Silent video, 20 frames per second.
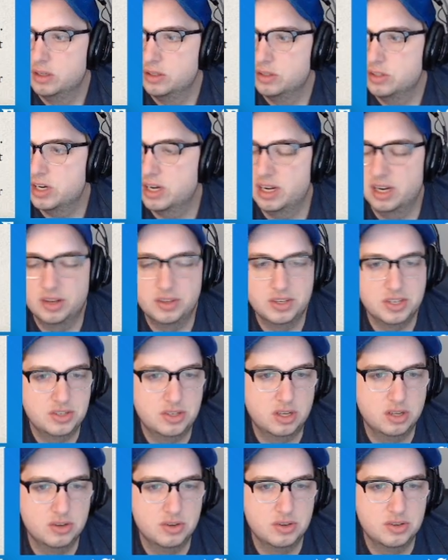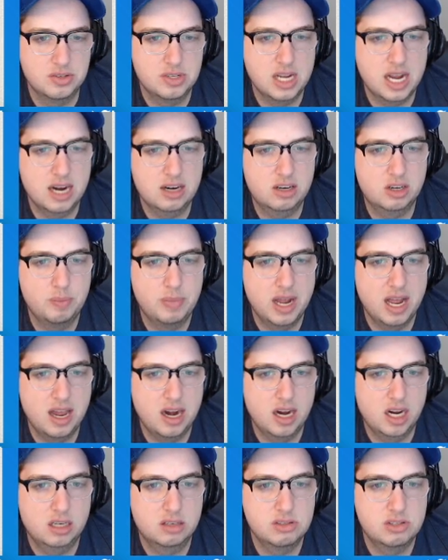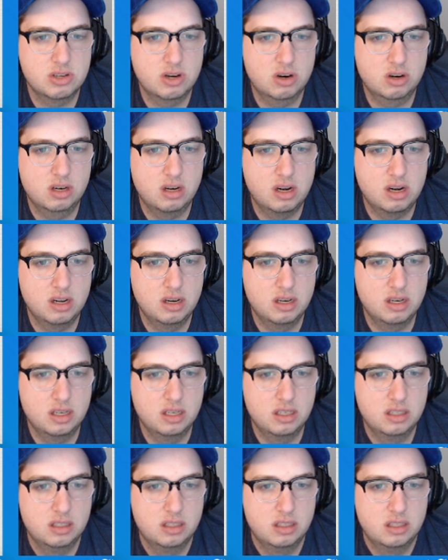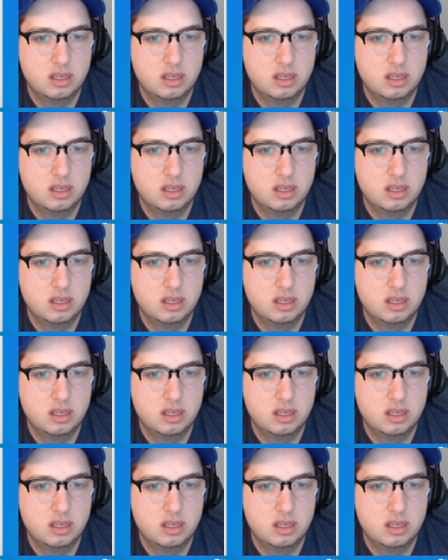Checking out the skills. Acrobatics, Arcana.